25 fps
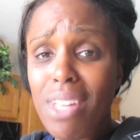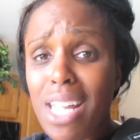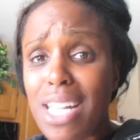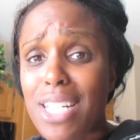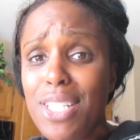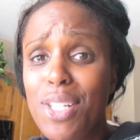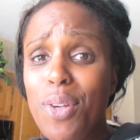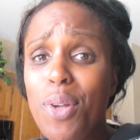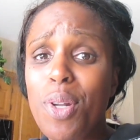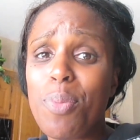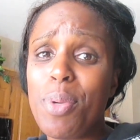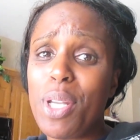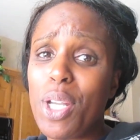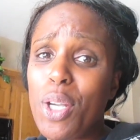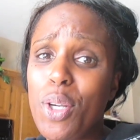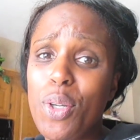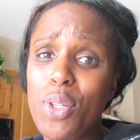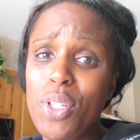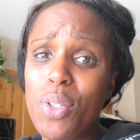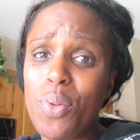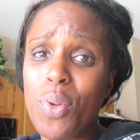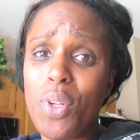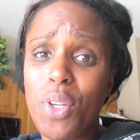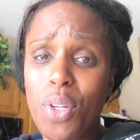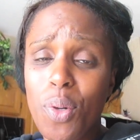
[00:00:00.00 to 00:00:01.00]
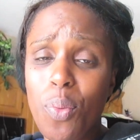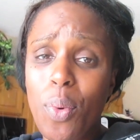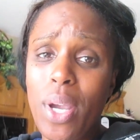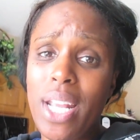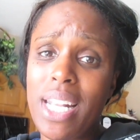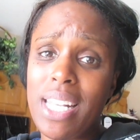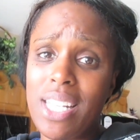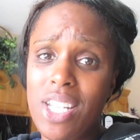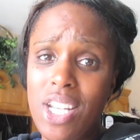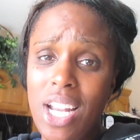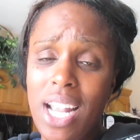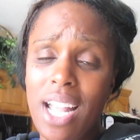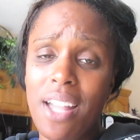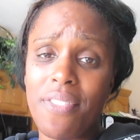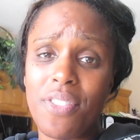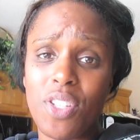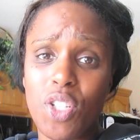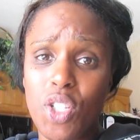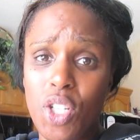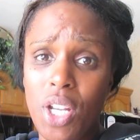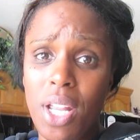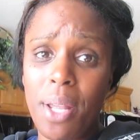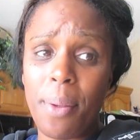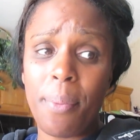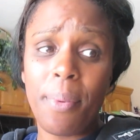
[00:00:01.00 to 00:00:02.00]
so it'll be a good, good way to check out the
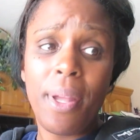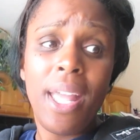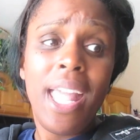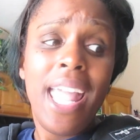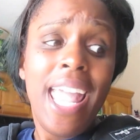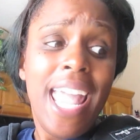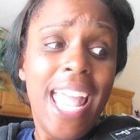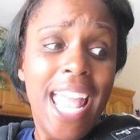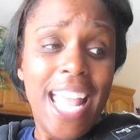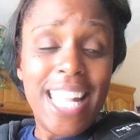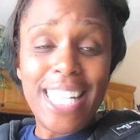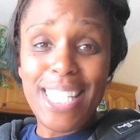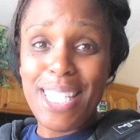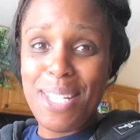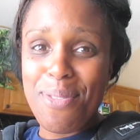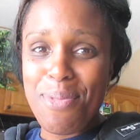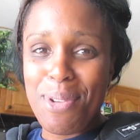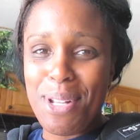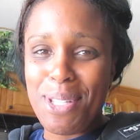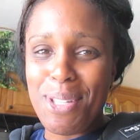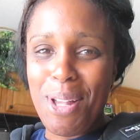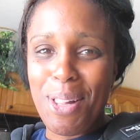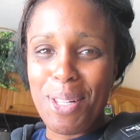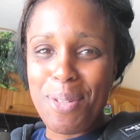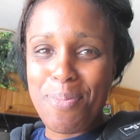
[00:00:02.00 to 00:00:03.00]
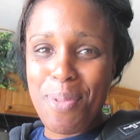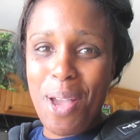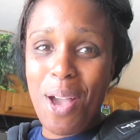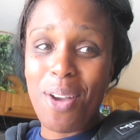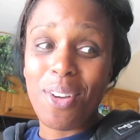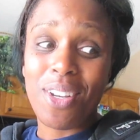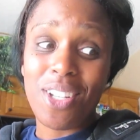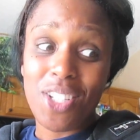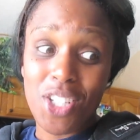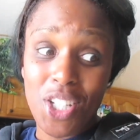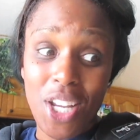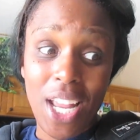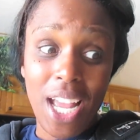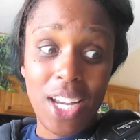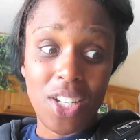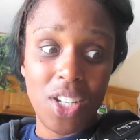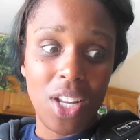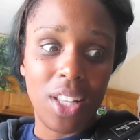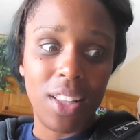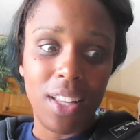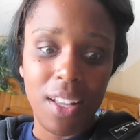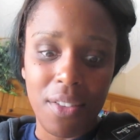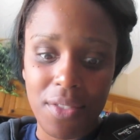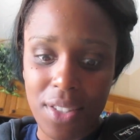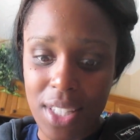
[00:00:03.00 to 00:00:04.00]
gym and see what it's all about because she
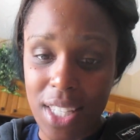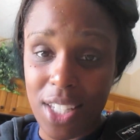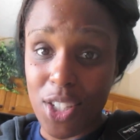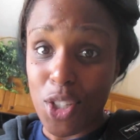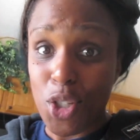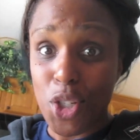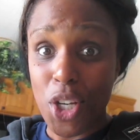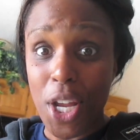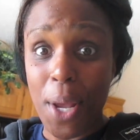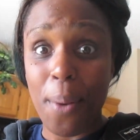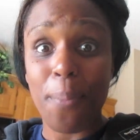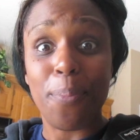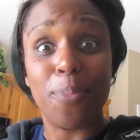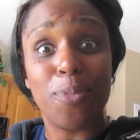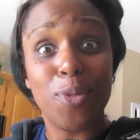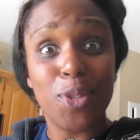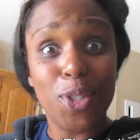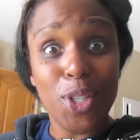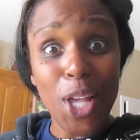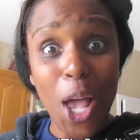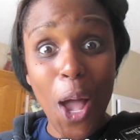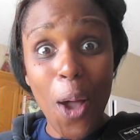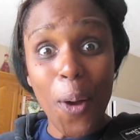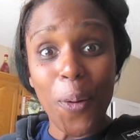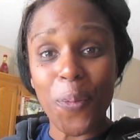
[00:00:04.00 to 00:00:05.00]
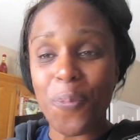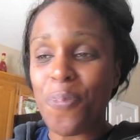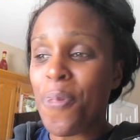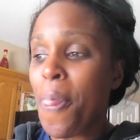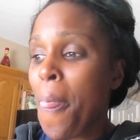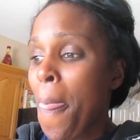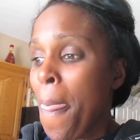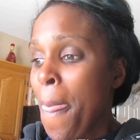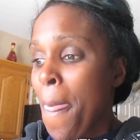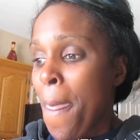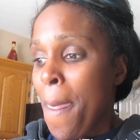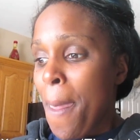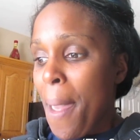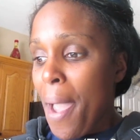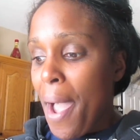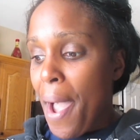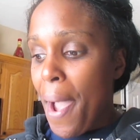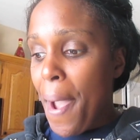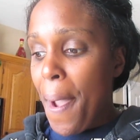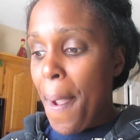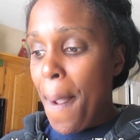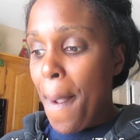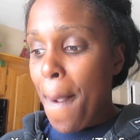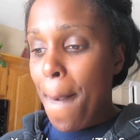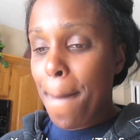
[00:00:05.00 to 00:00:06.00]
actually loves this gym. So,
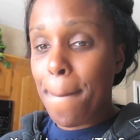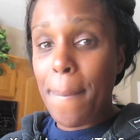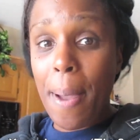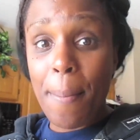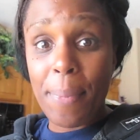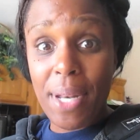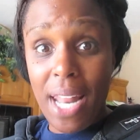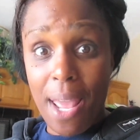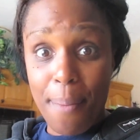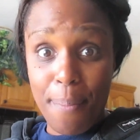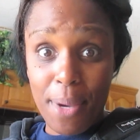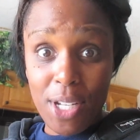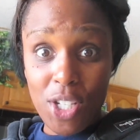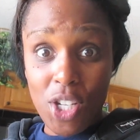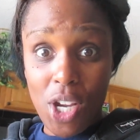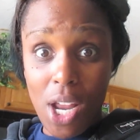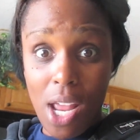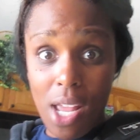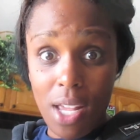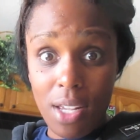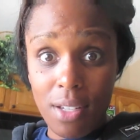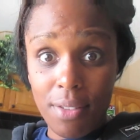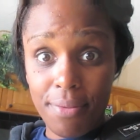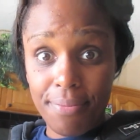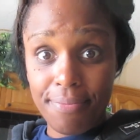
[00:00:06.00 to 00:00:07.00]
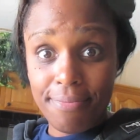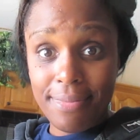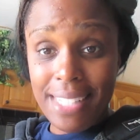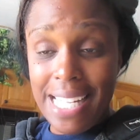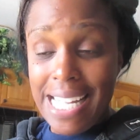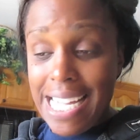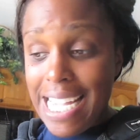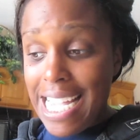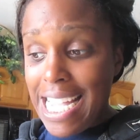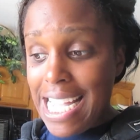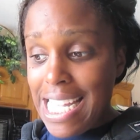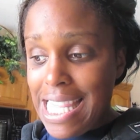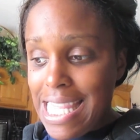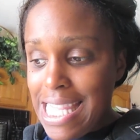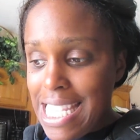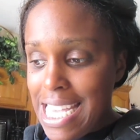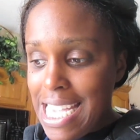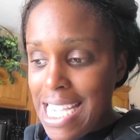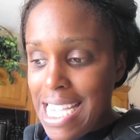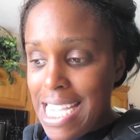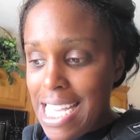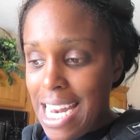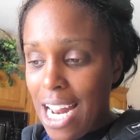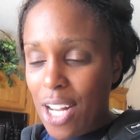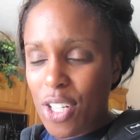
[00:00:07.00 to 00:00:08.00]
um, I'm gonna have my shake and
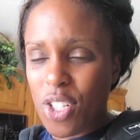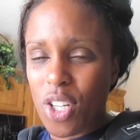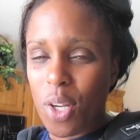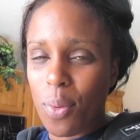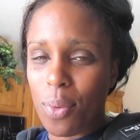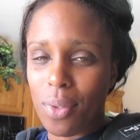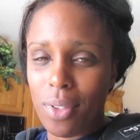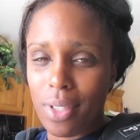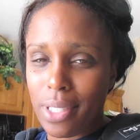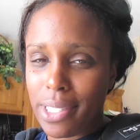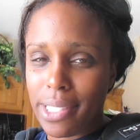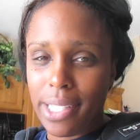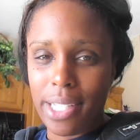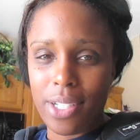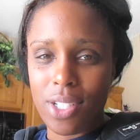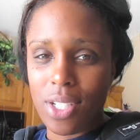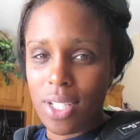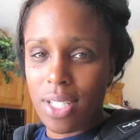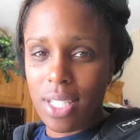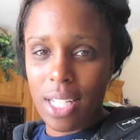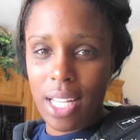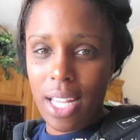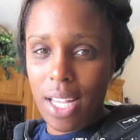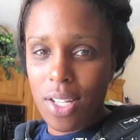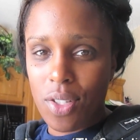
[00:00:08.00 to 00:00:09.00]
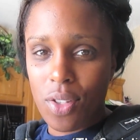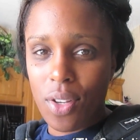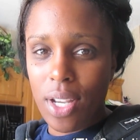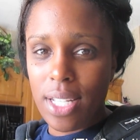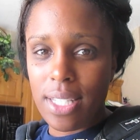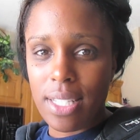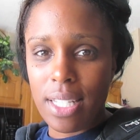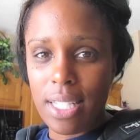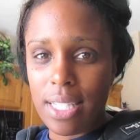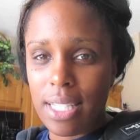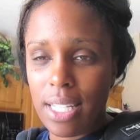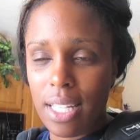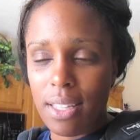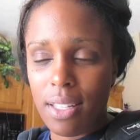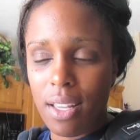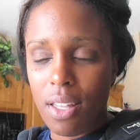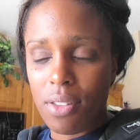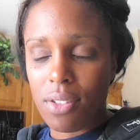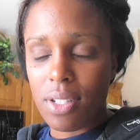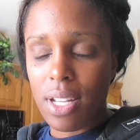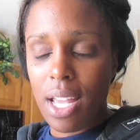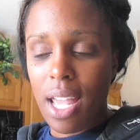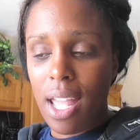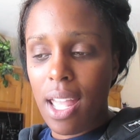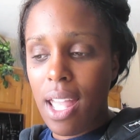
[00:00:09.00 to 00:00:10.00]
then I'll show you what it looks like just in case you guys didn't see it the
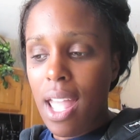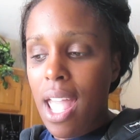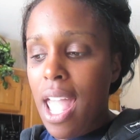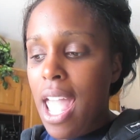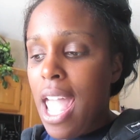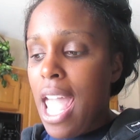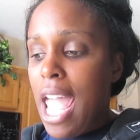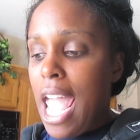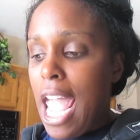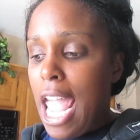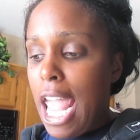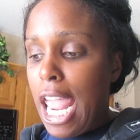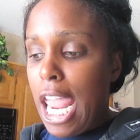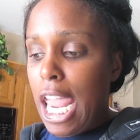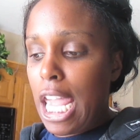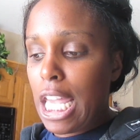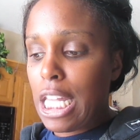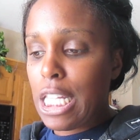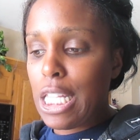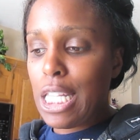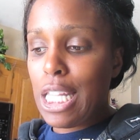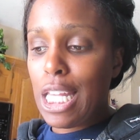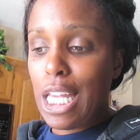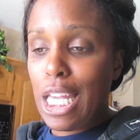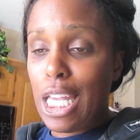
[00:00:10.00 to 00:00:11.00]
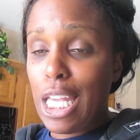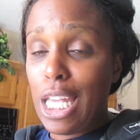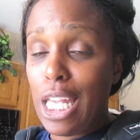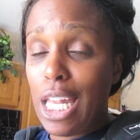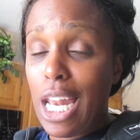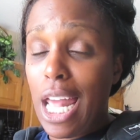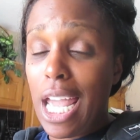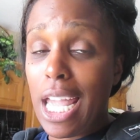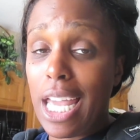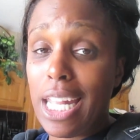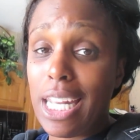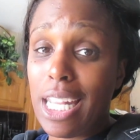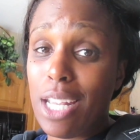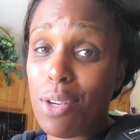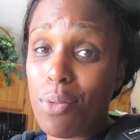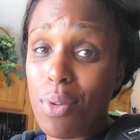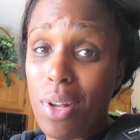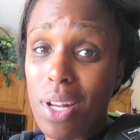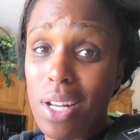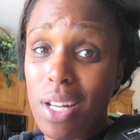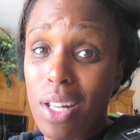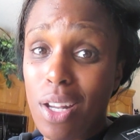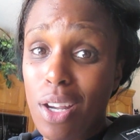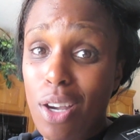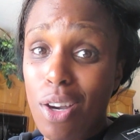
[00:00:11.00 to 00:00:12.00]
other day. And then I got to get
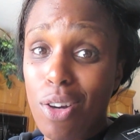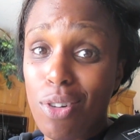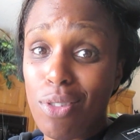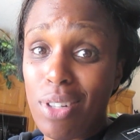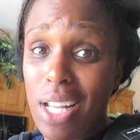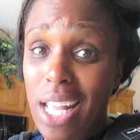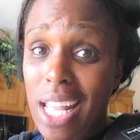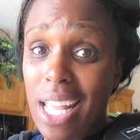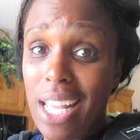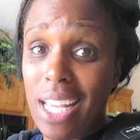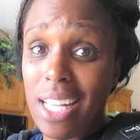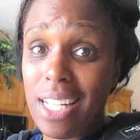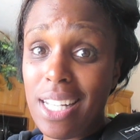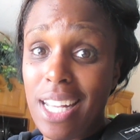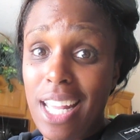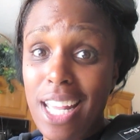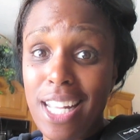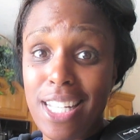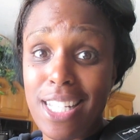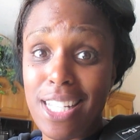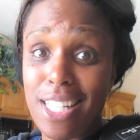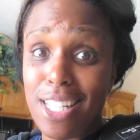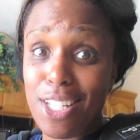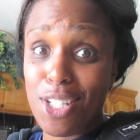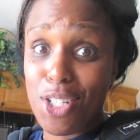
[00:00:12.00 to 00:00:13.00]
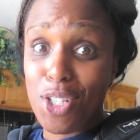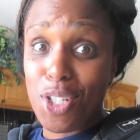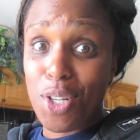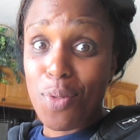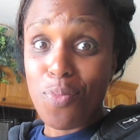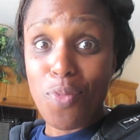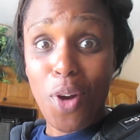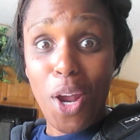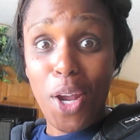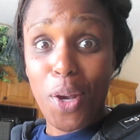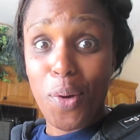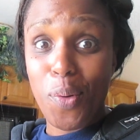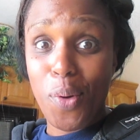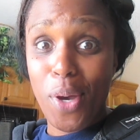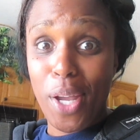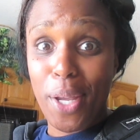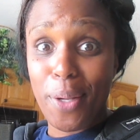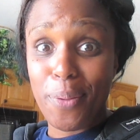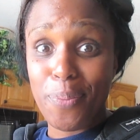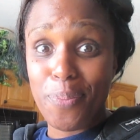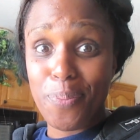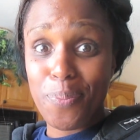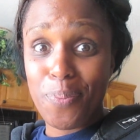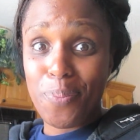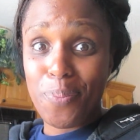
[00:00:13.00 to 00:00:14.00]
ready to go and head to this gym right quick.